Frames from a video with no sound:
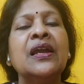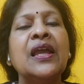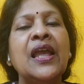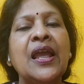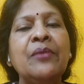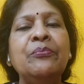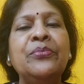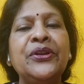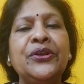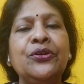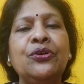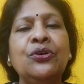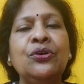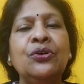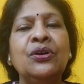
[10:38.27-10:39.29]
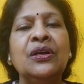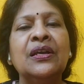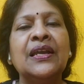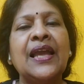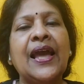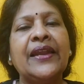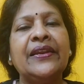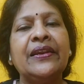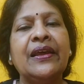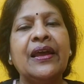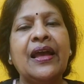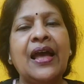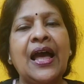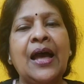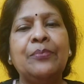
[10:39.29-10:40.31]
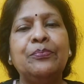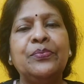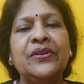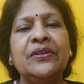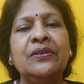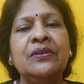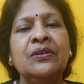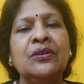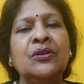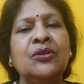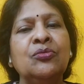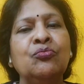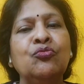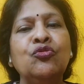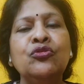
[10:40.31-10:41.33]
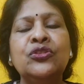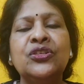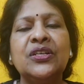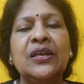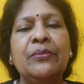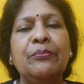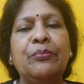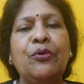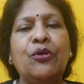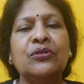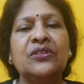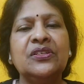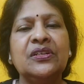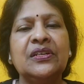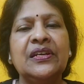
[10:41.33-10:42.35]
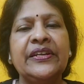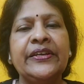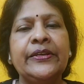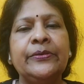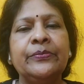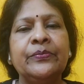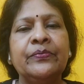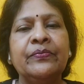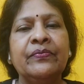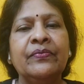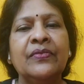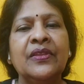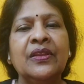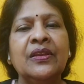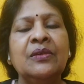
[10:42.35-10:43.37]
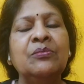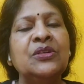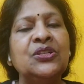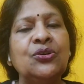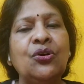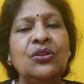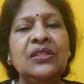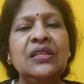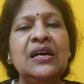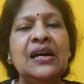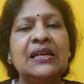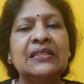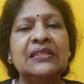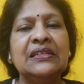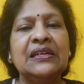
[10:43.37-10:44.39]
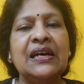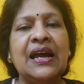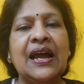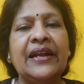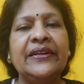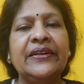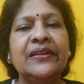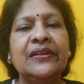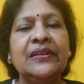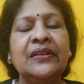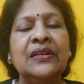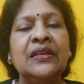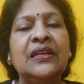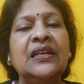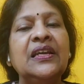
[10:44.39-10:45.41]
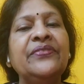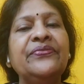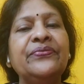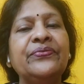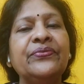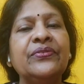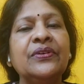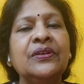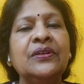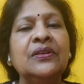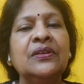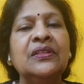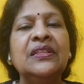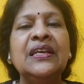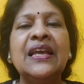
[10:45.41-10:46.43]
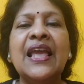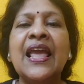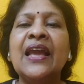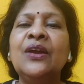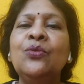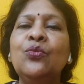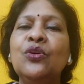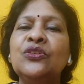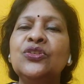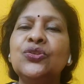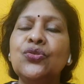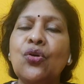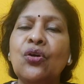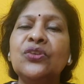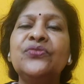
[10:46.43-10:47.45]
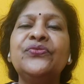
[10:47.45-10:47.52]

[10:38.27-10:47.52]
embryo can happen most importantly. But on the other hand, if the egg was not